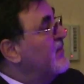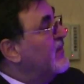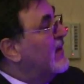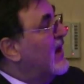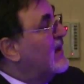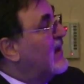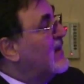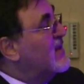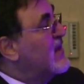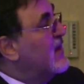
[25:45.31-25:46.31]
like
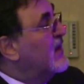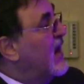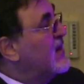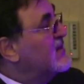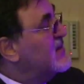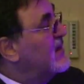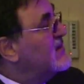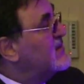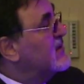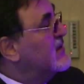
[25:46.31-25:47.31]
kidney lining cells,